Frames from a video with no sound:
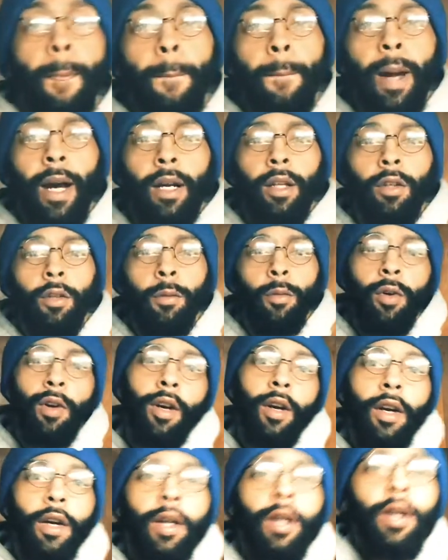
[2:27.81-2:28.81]
back a little more.
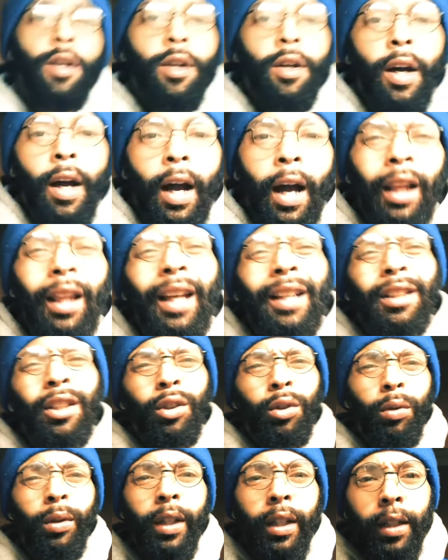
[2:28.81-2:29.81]
I like to
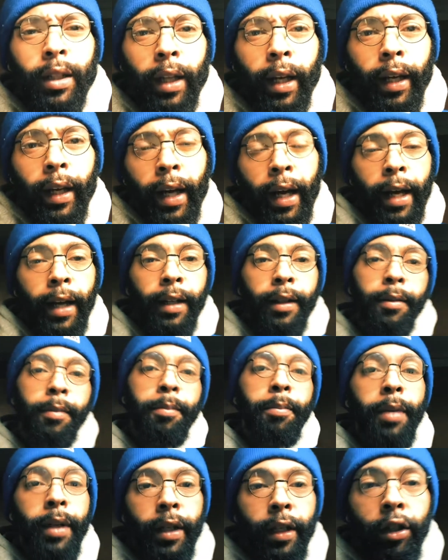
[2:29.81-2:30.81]
do this, like I
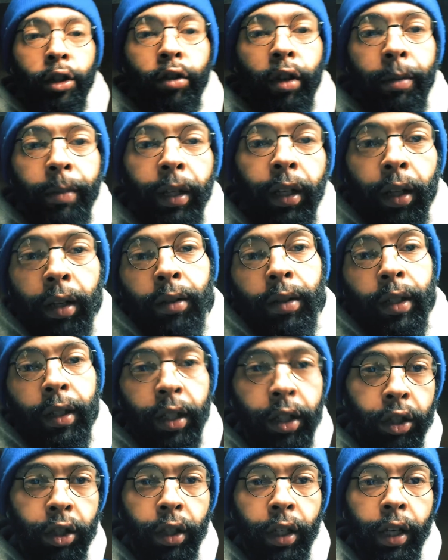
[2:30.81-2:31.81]
be extremely close
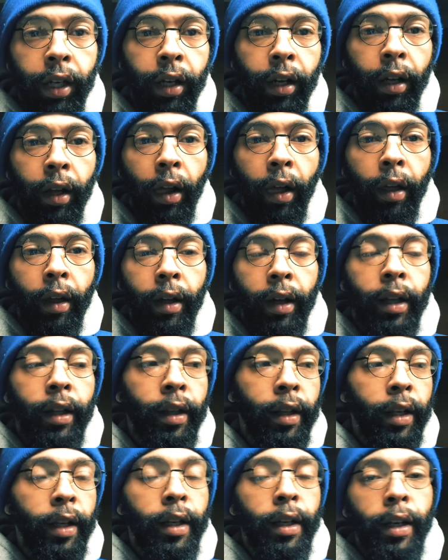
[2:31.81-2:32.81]
initially, and
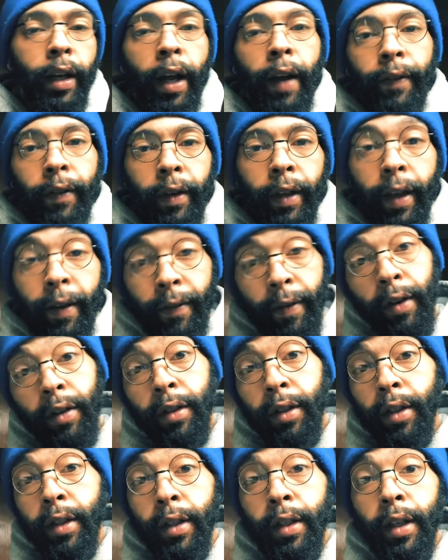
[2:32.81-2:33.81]
then after that
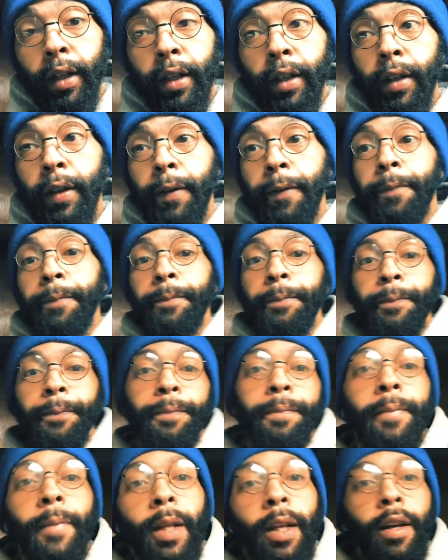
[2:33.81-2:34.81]
verse is done,
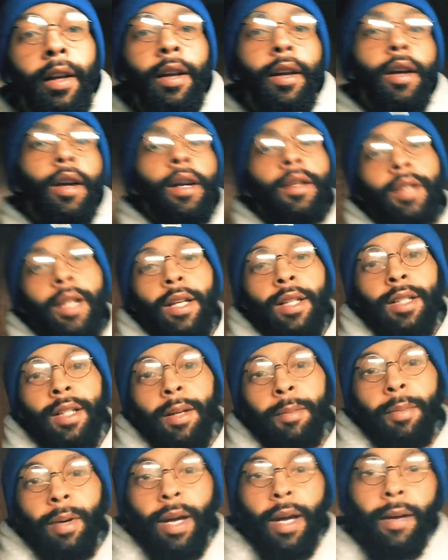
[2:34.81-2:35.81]
take a
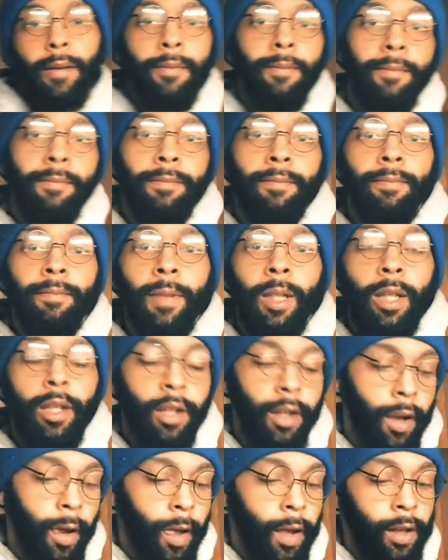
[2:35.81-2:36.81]
step back,
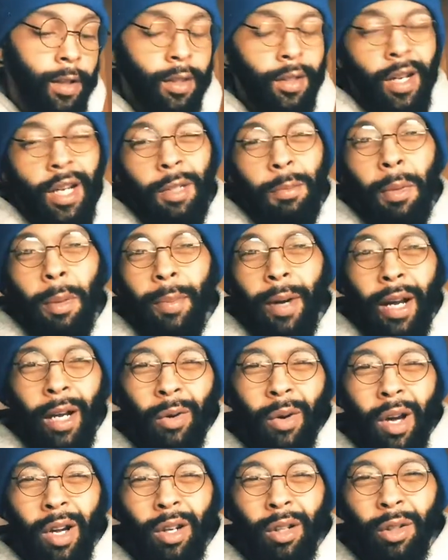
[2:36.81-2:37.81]
change my
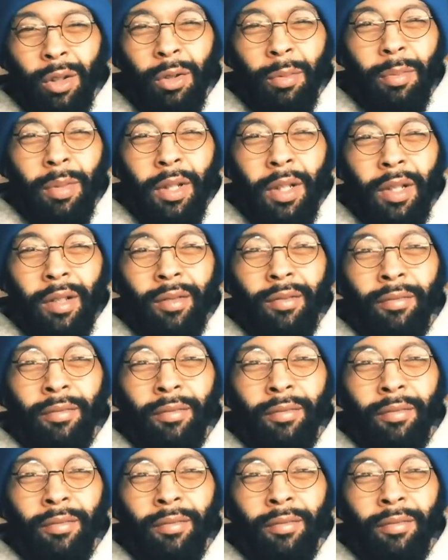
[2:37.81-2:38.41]
background a little bit,